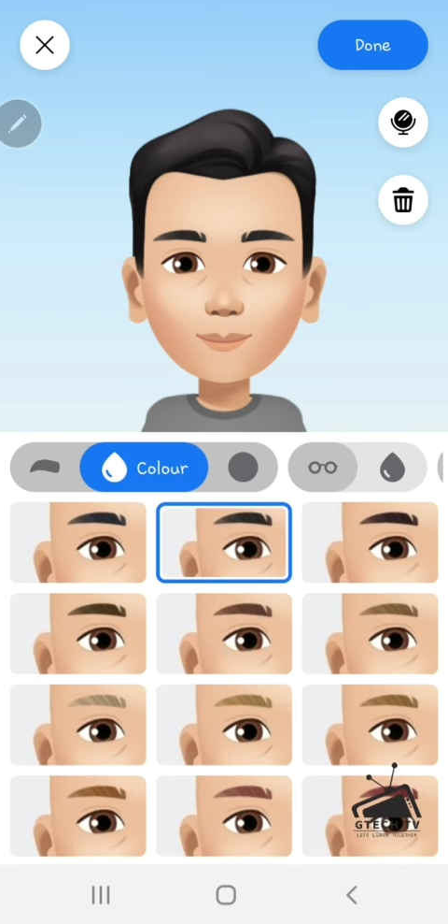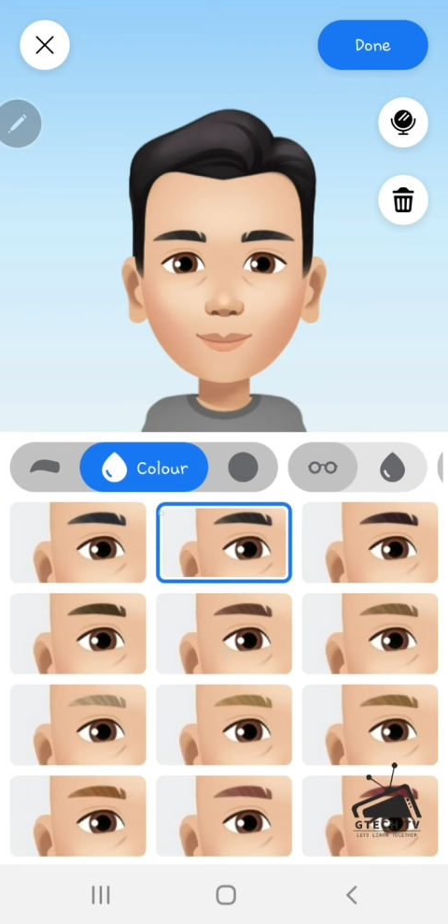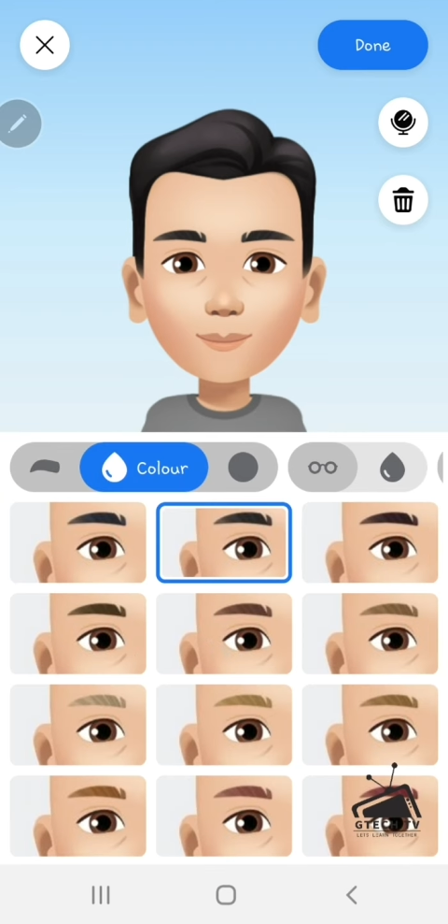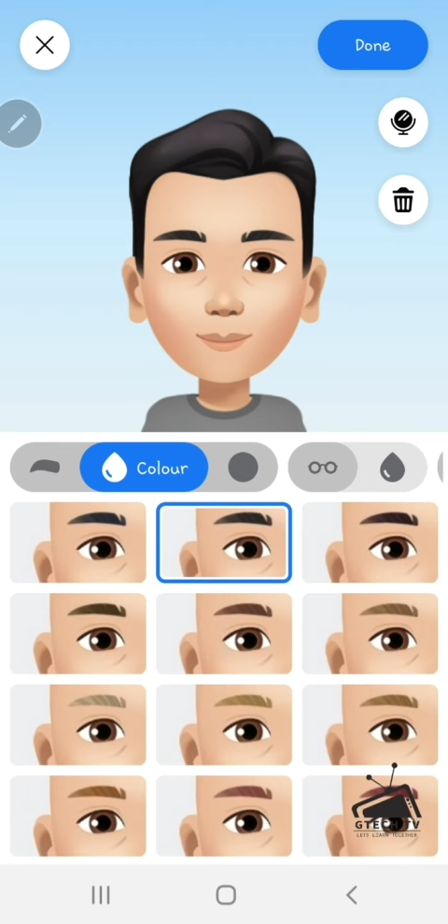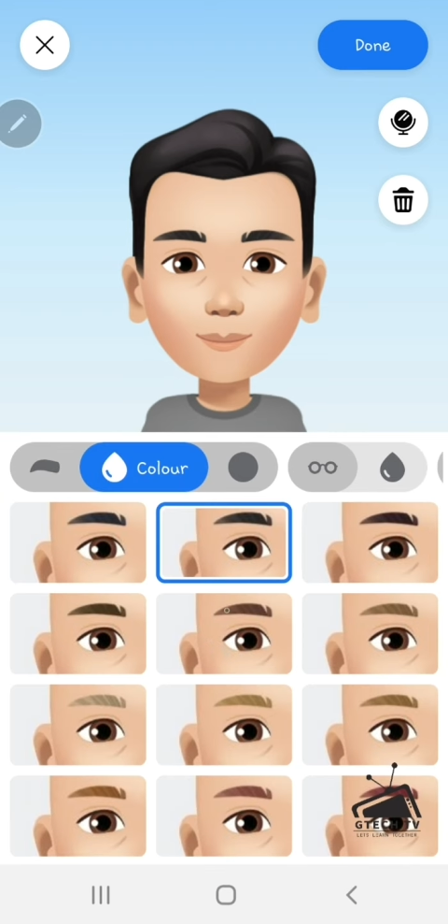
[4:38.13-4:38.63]

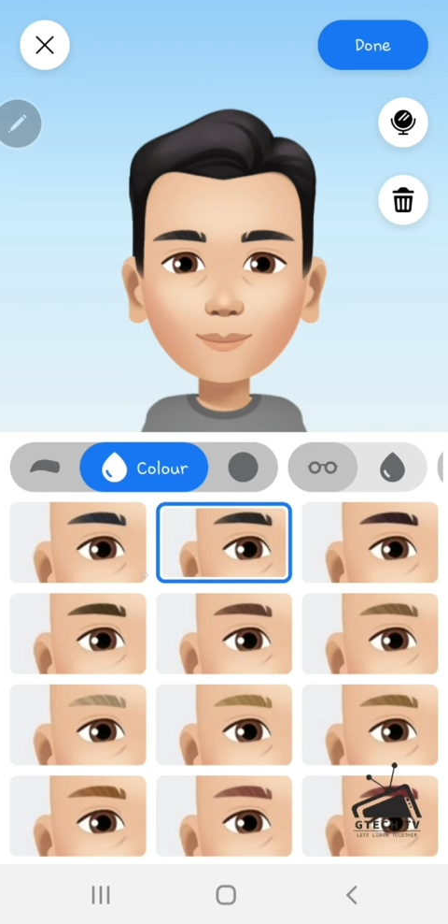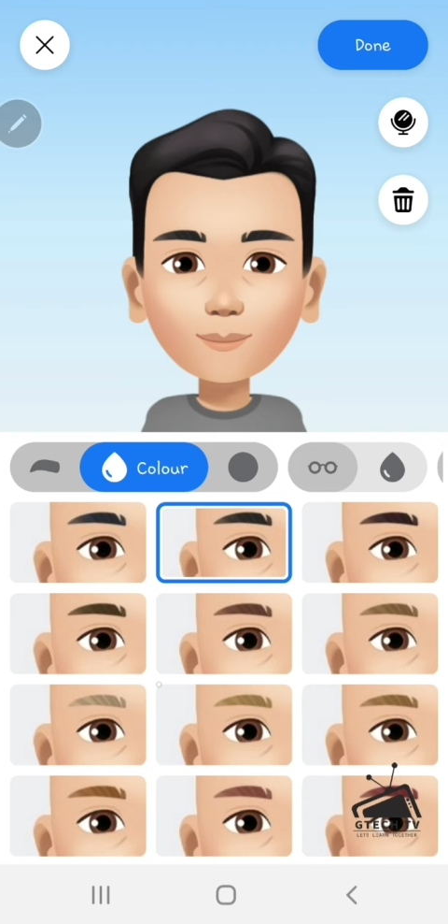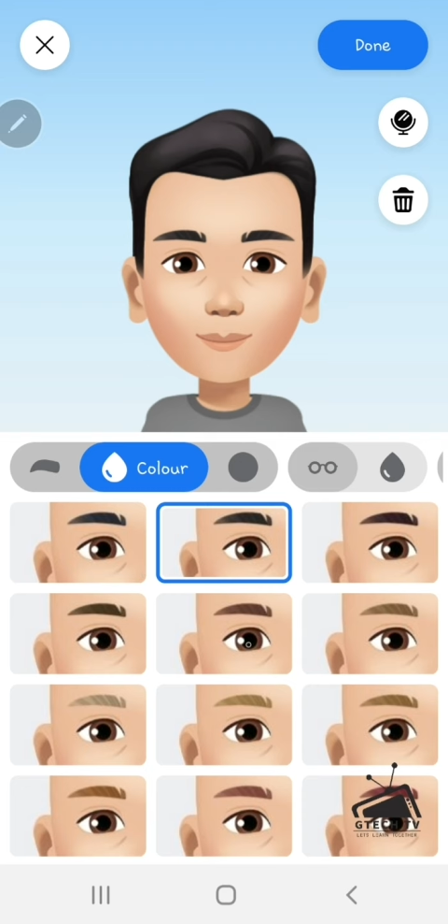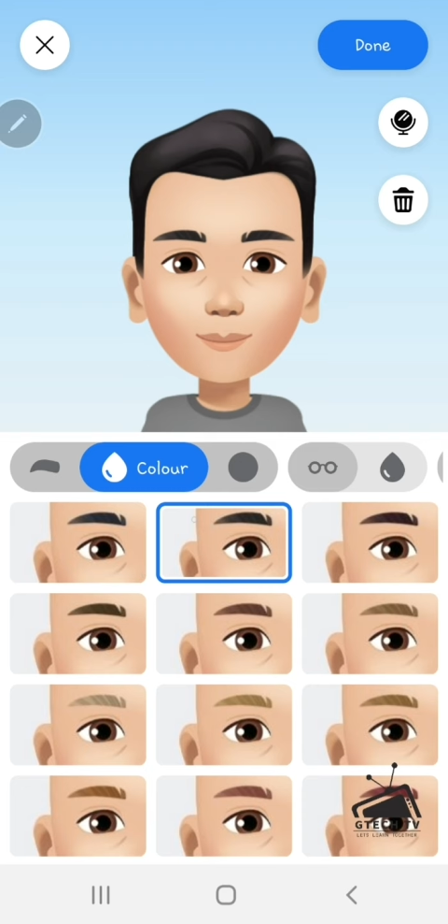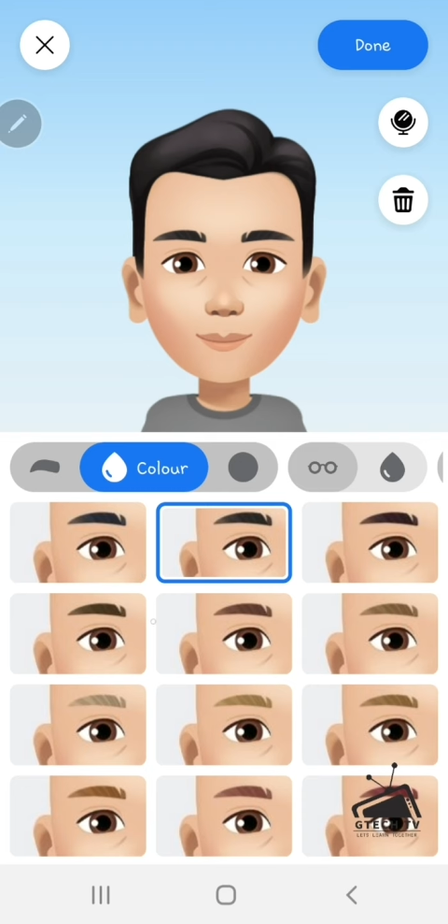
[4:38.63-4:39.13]
choose
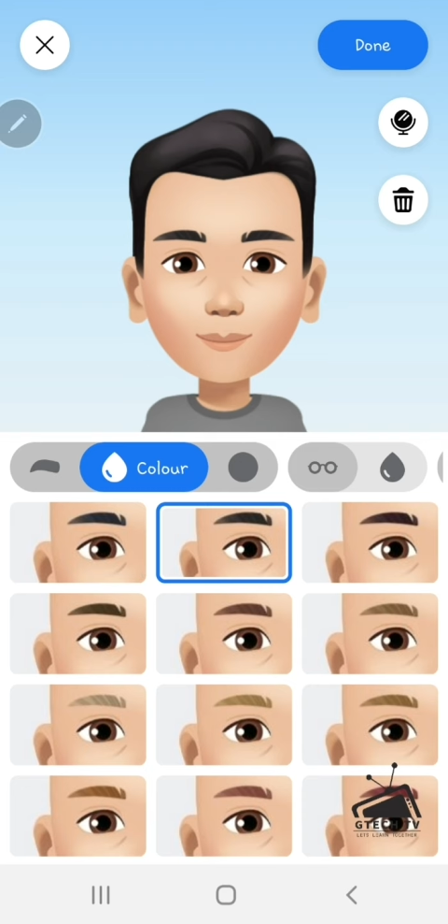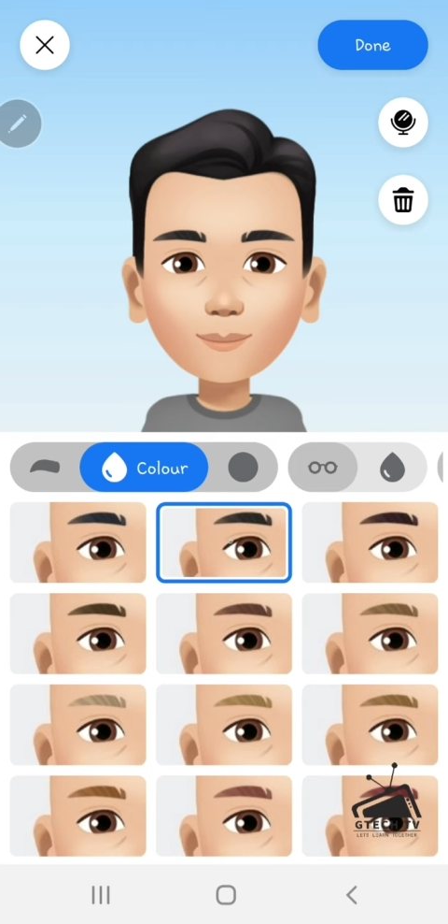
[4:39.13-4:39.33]
colors from